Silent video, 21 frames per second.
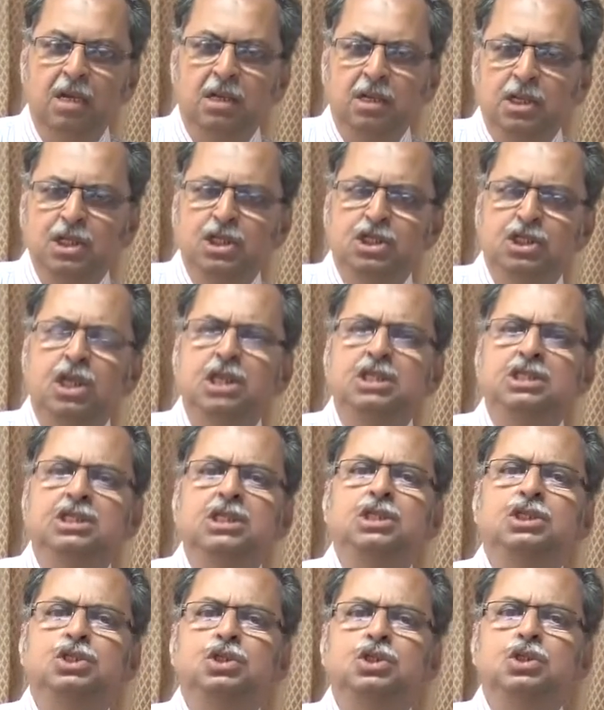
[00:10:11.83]
Research
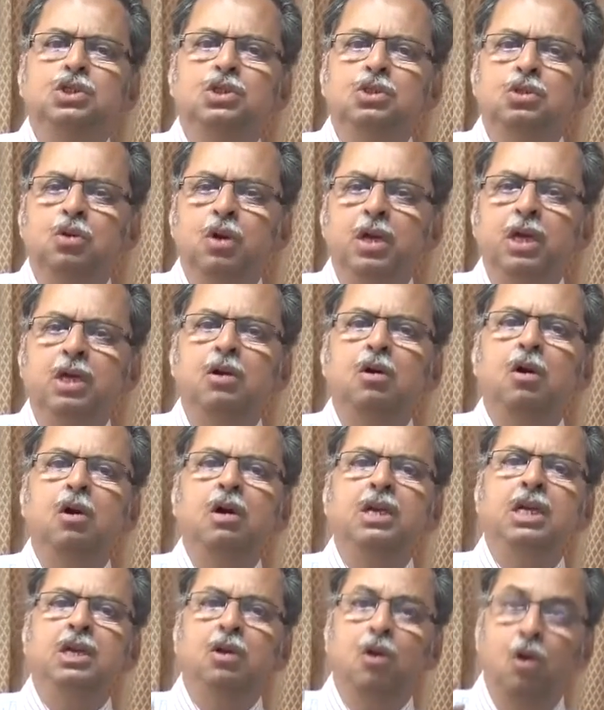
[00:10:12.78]
is going
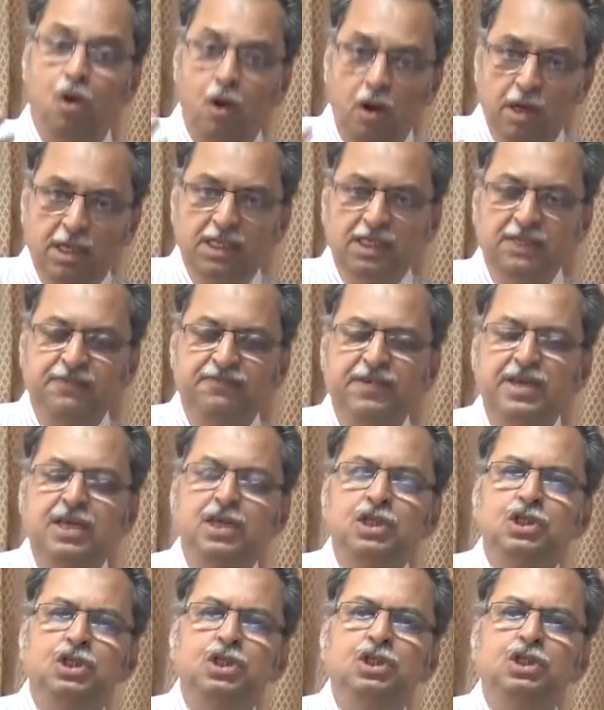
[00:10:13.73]
on in all these
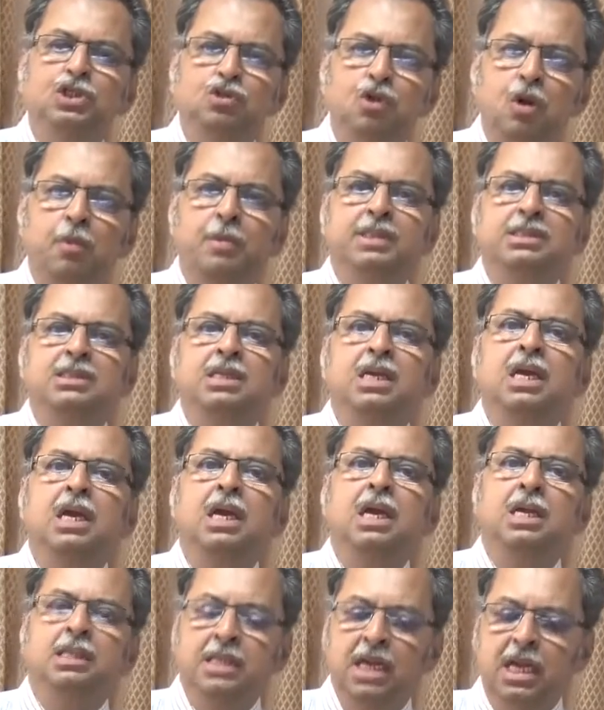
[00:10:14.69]
fields is so much
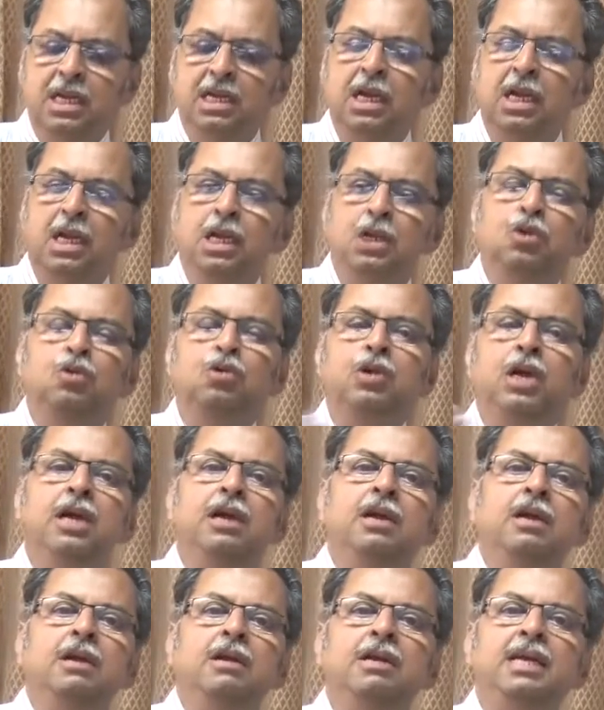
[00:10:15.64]
that you
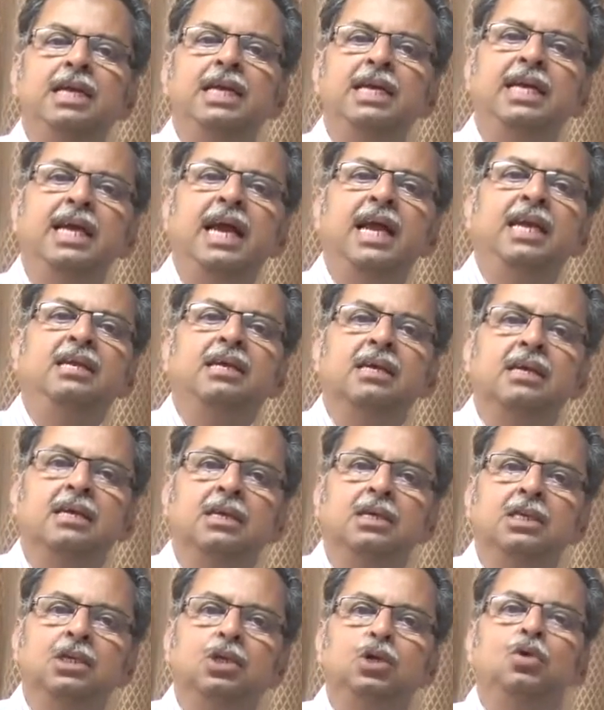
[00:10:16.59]
regularly get
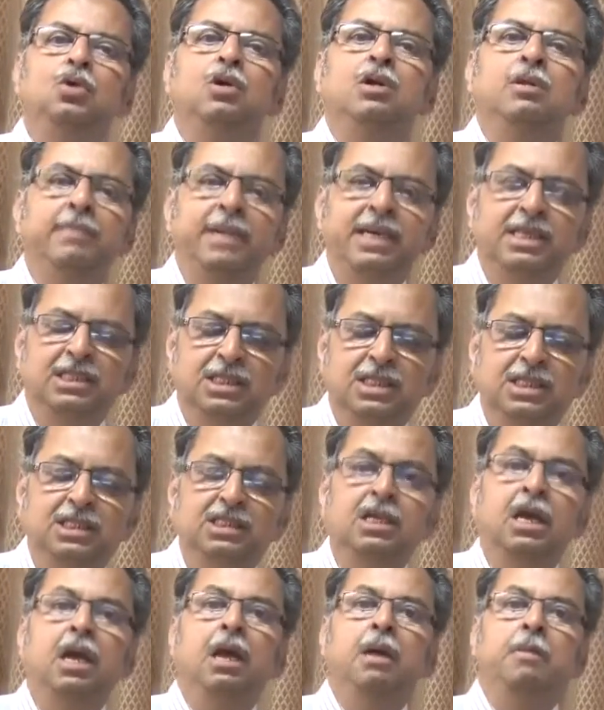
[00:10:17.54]
newer
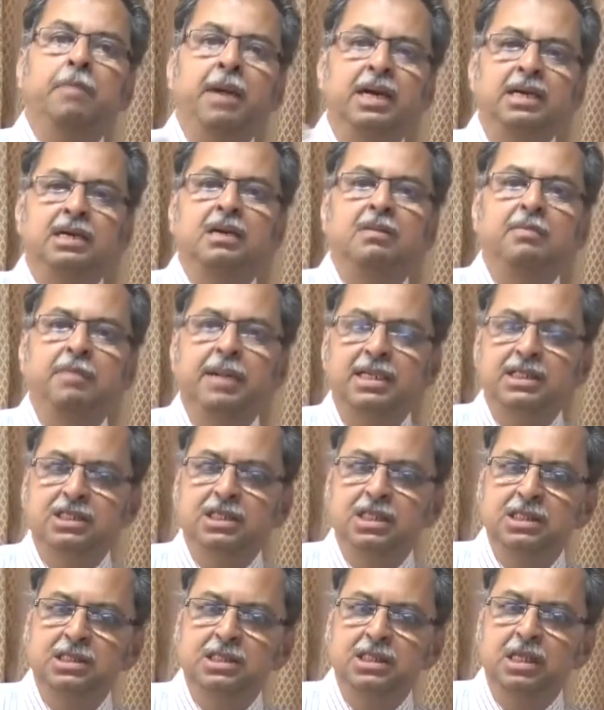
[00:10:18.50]
medicines, better
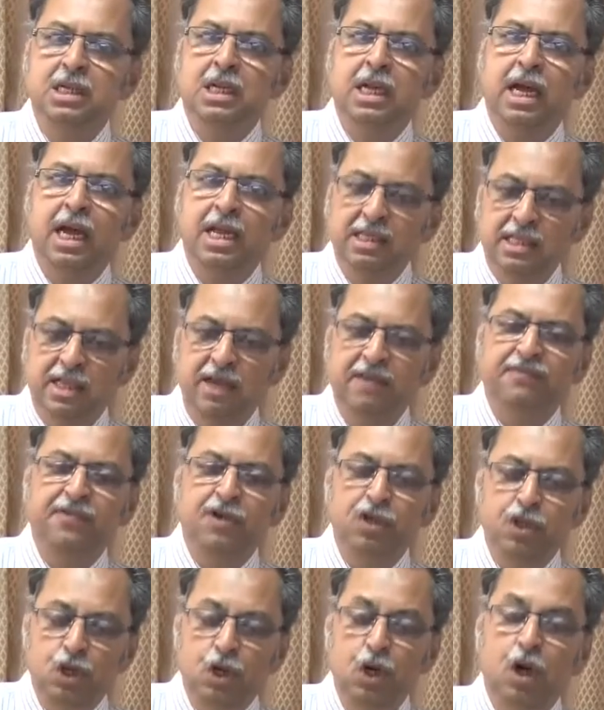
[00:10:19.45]
medicines, and
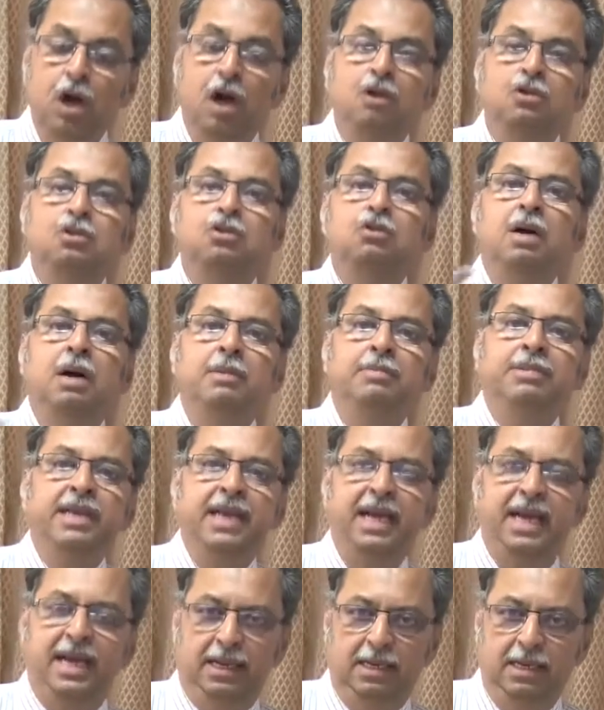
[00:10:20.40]
therefore you have to
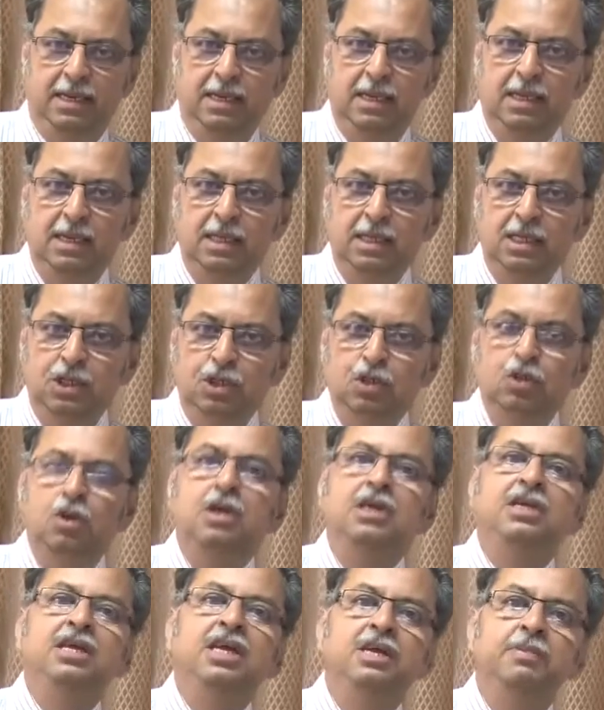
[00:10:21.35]
upgrade
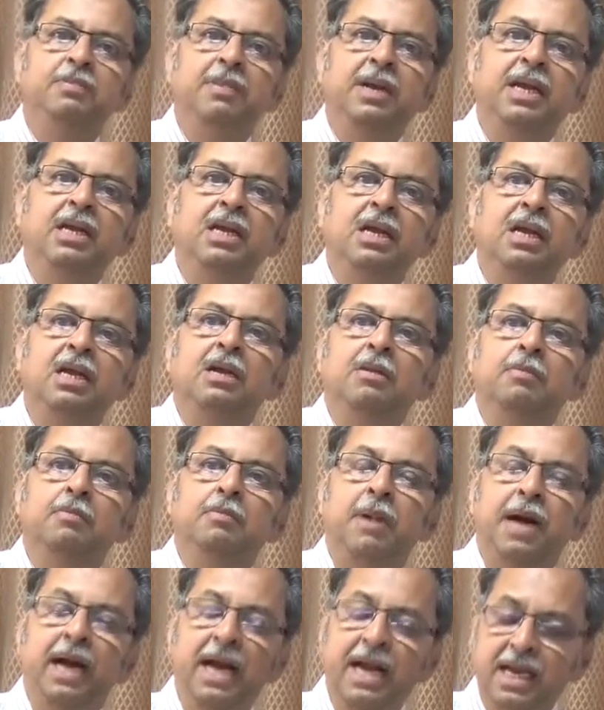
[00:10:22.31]
your treatment
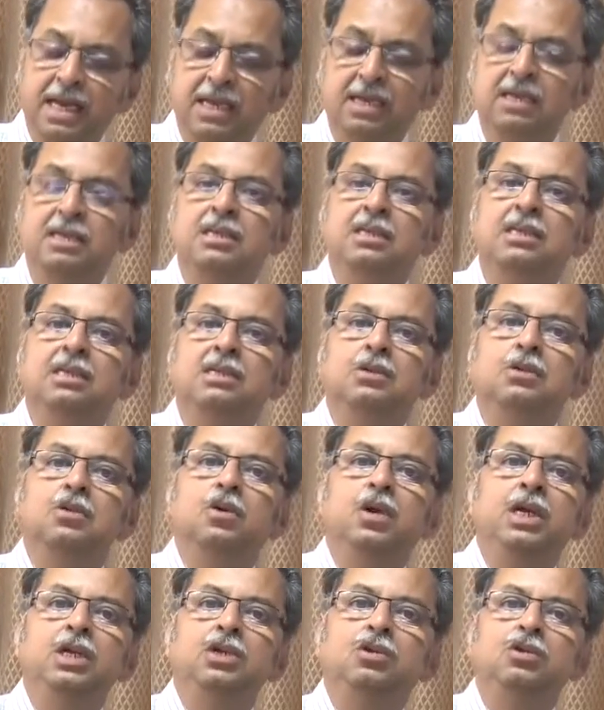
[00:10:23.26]
by
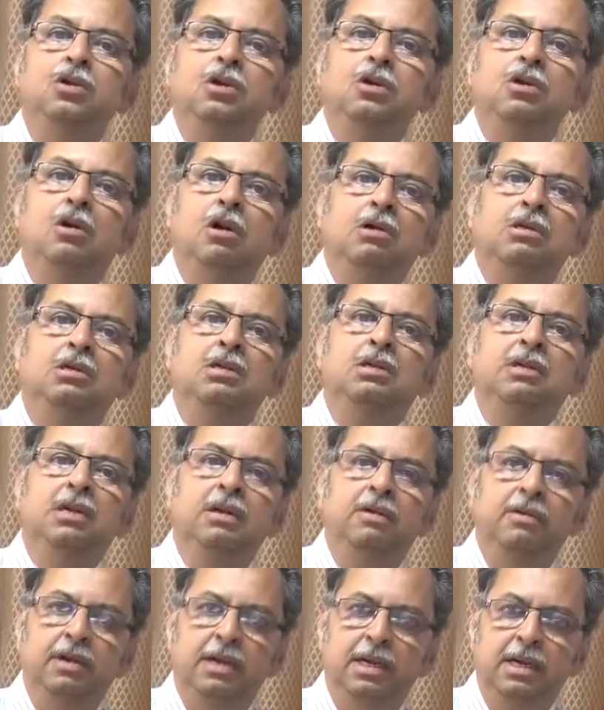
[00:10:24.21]
going to your doctor
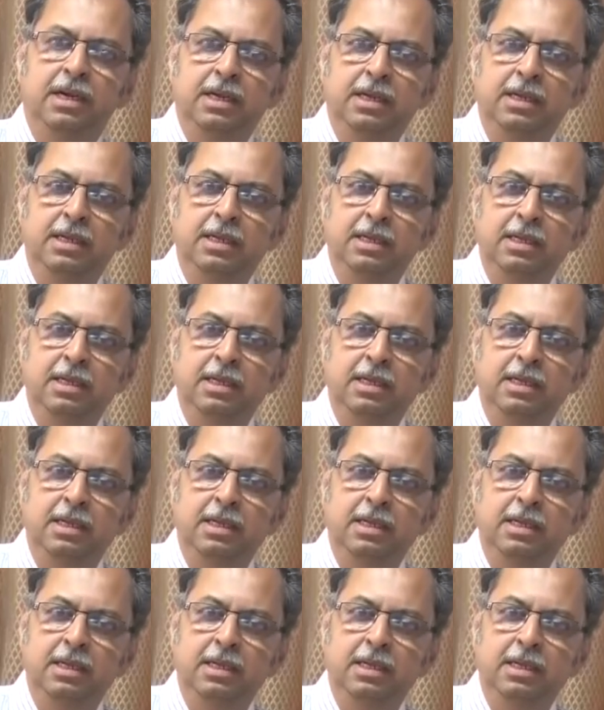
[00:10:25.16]
regularly